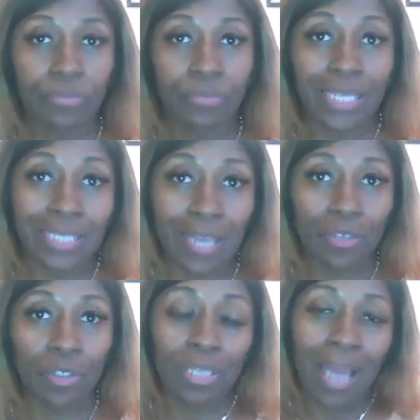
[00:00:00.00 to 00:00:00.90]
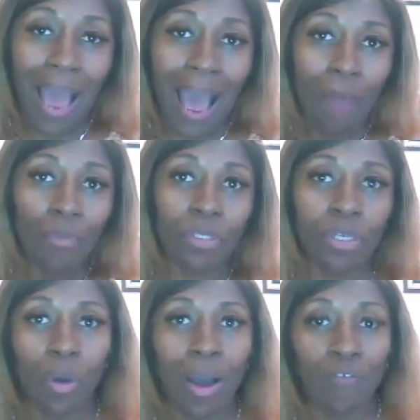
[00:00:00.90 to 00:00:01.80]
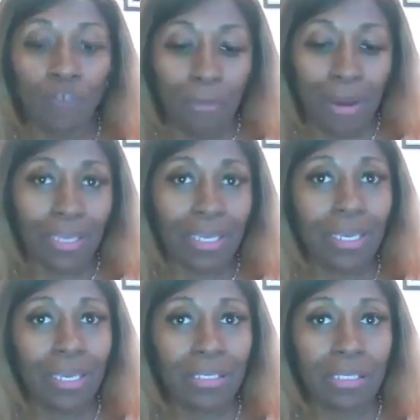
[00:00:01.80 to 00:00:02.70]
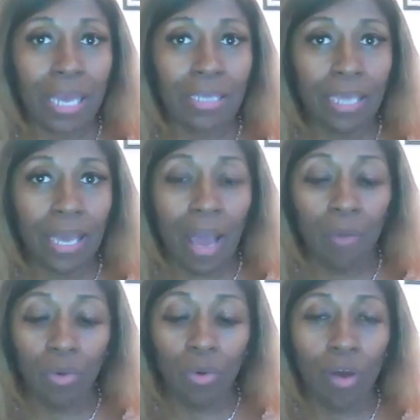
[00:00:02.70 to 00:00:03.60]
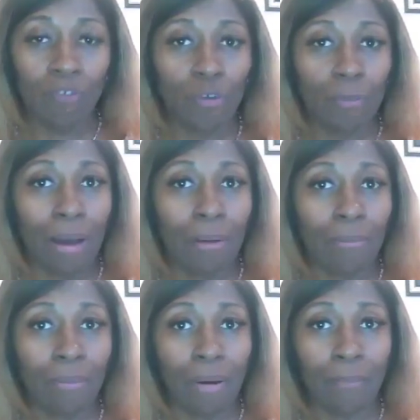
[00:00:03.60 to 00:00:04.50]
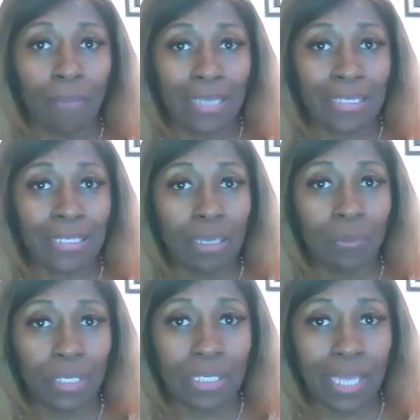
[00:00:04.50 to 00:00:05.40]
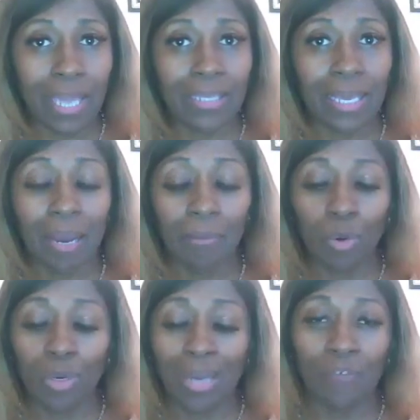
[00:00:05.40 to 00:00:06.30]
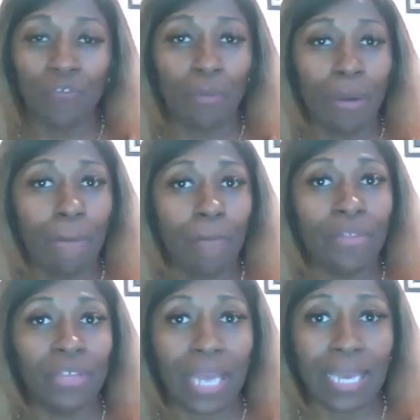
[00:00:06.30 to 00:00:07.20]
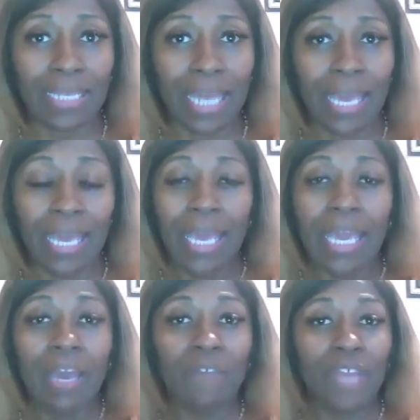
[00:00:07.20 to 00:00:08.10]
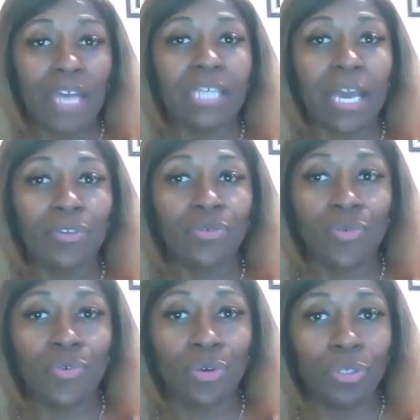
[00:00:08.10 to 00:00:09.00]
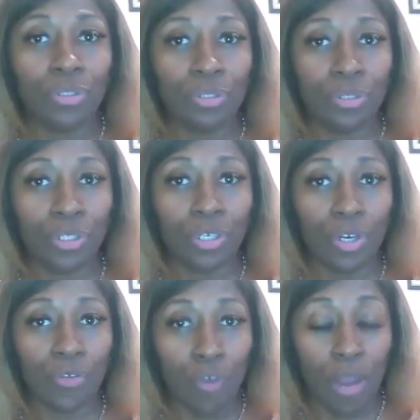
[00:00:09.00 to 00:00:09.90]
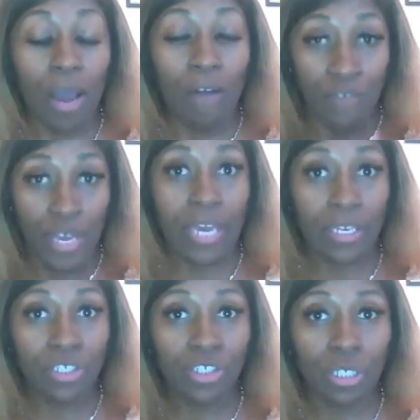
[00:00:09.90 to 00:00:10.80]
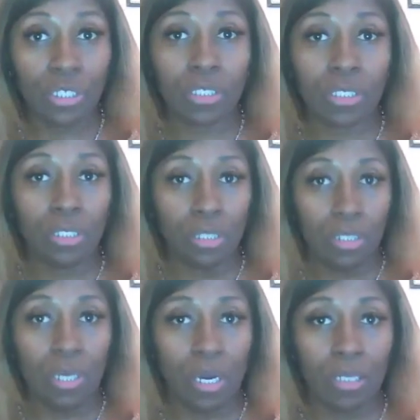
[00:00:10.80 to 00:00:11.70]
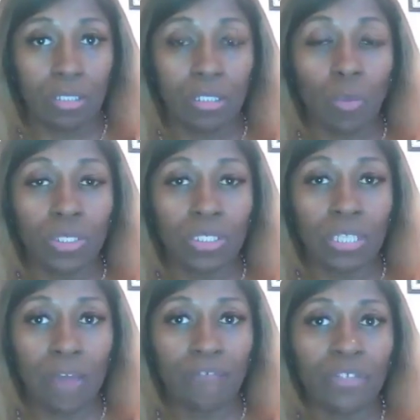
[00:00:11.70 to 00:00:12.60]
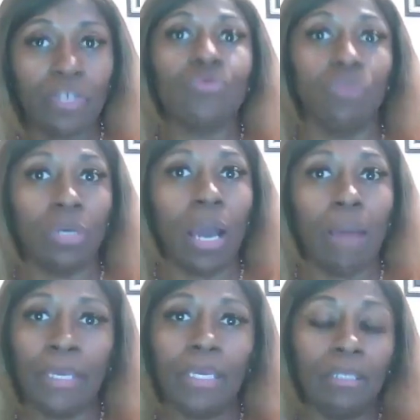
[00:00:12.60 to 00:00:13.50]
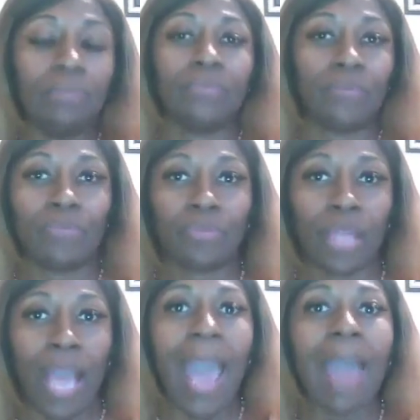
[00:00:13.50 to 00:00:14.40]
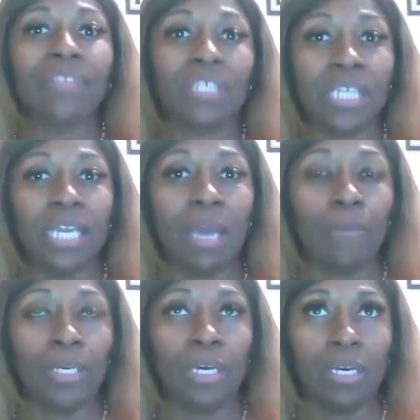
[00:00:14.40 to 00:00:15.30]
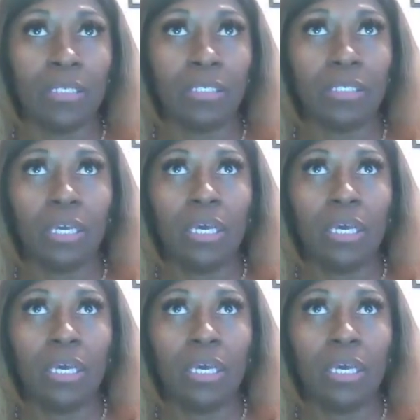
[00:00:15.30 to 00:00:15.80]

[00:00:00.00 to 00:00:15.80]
that's how I would go out for my kids like that. I would go out for my siblings like that. I'm going out for my mother like that. If that's how you going to avenge someone's death, I have to say that because